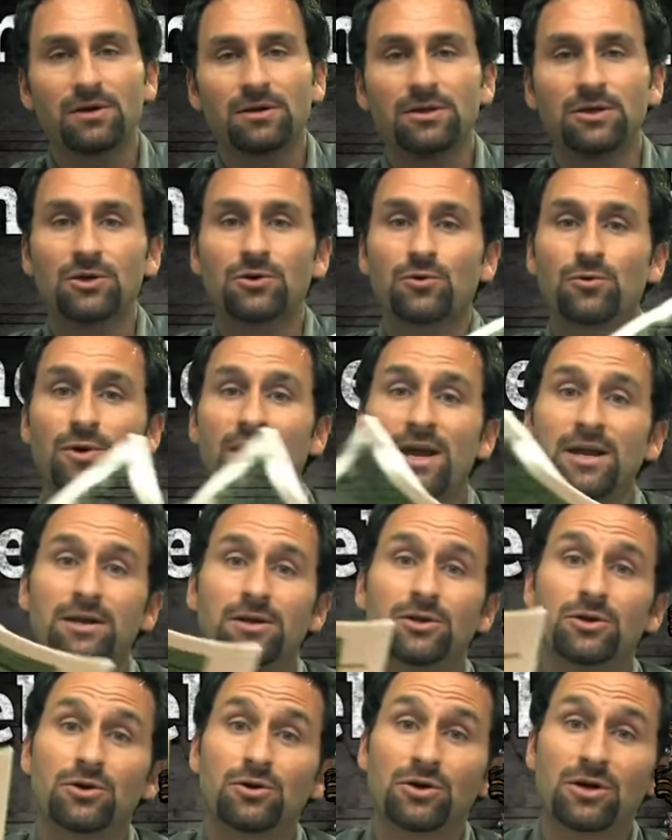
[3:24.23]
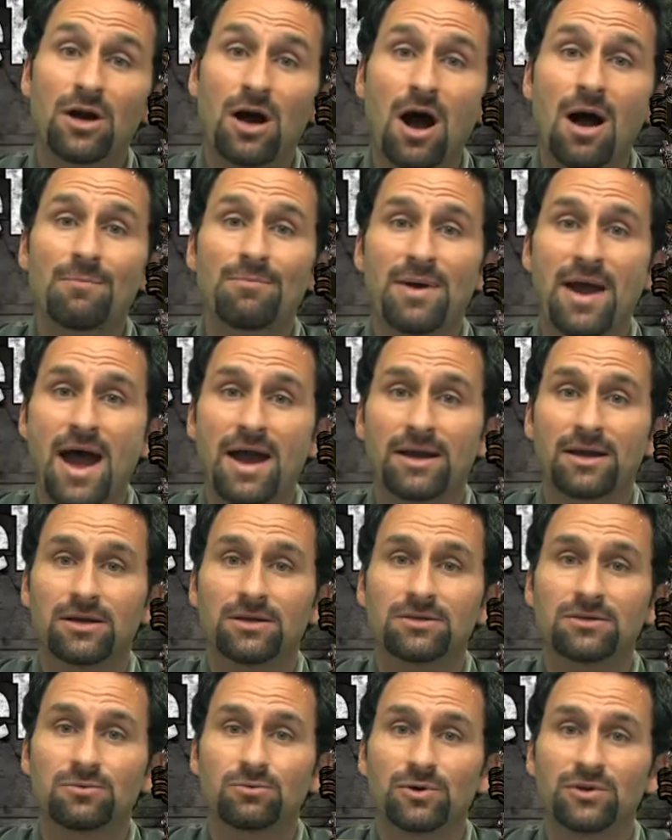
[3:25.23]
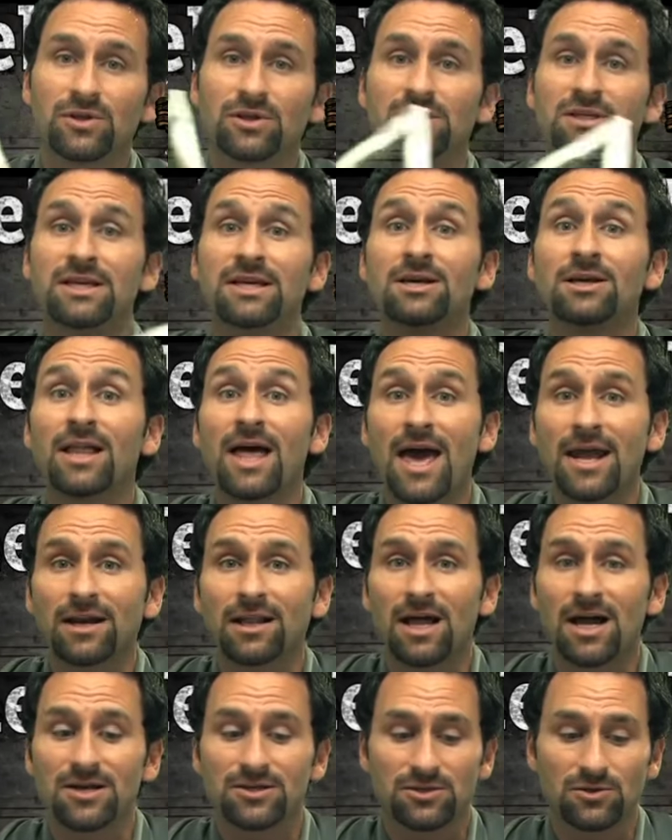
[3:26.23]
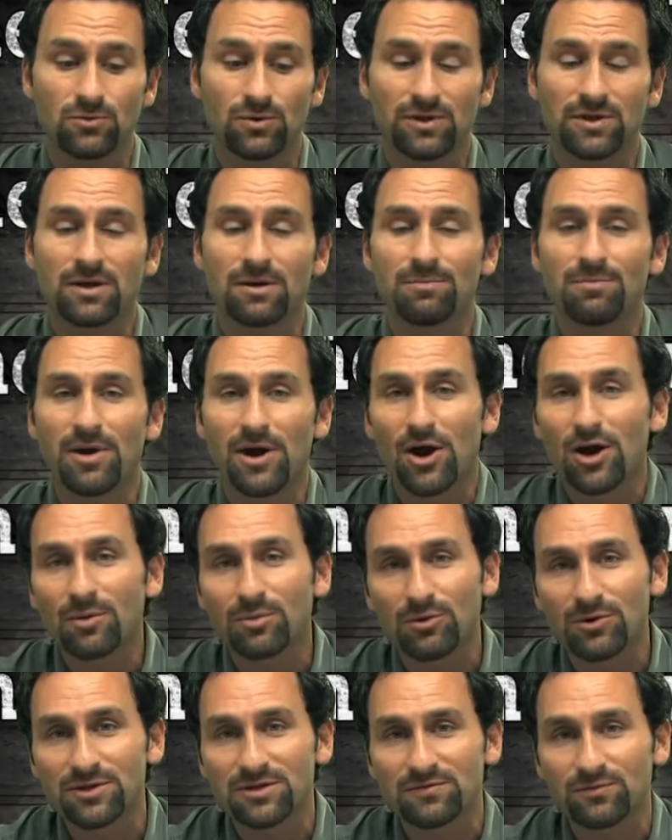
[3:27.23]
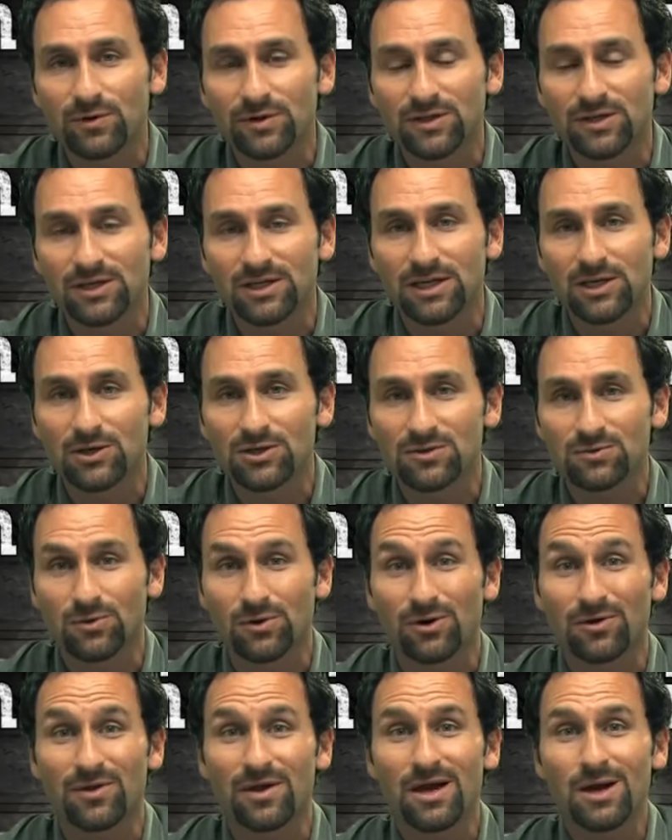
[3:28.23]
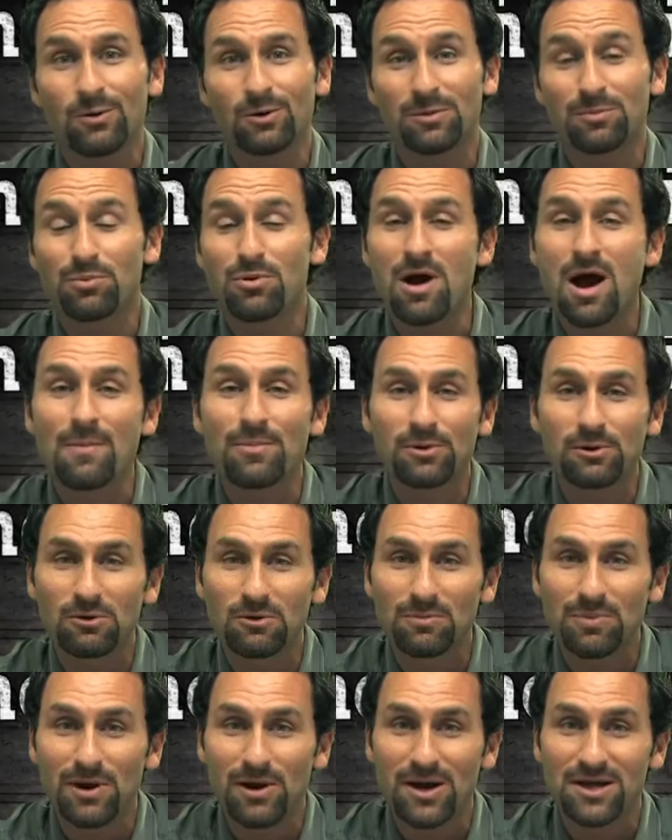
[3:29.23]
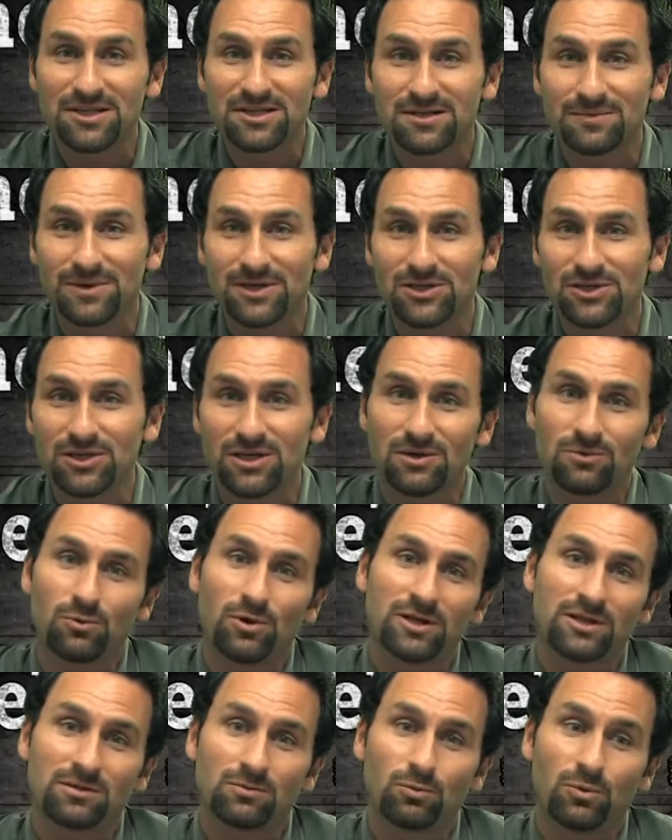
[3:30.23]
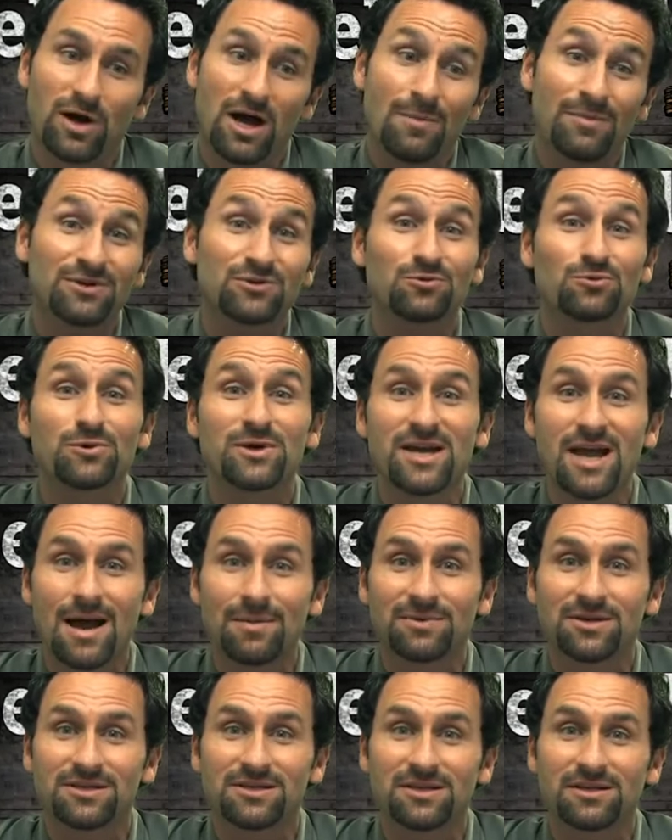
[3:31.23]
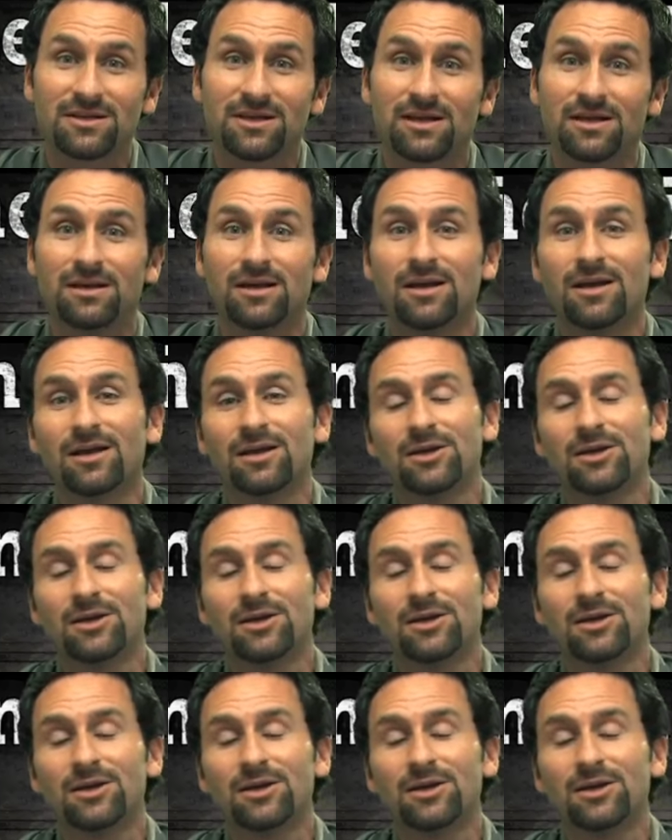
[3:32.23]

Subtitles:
You create your comp package with the deal analyzer, with comparables of what the deal's worth, with property repair estimate sheet, how much rehab does it need.